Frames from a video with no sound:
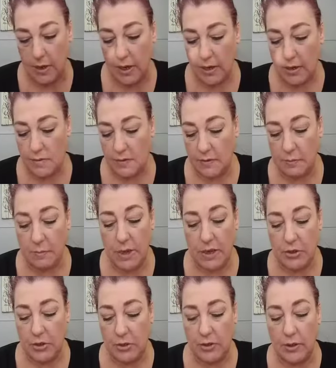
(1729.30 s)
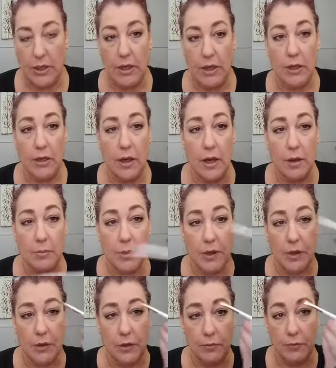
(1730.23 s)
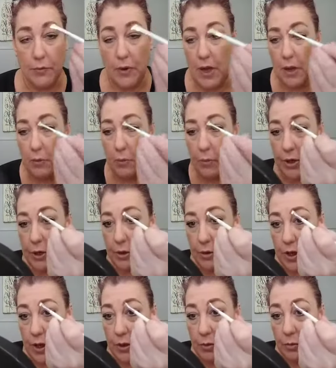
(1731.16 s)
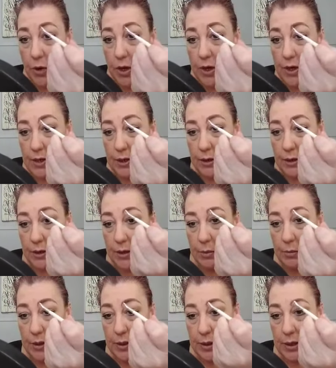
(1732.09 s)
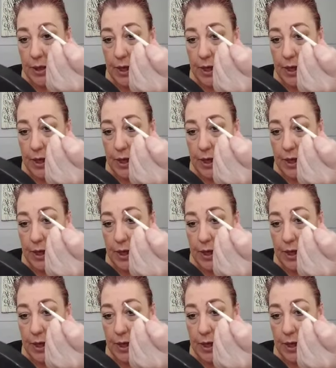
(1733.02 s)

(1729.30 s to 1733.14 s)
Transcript: And especially up here in the front where you kind of want it a little bit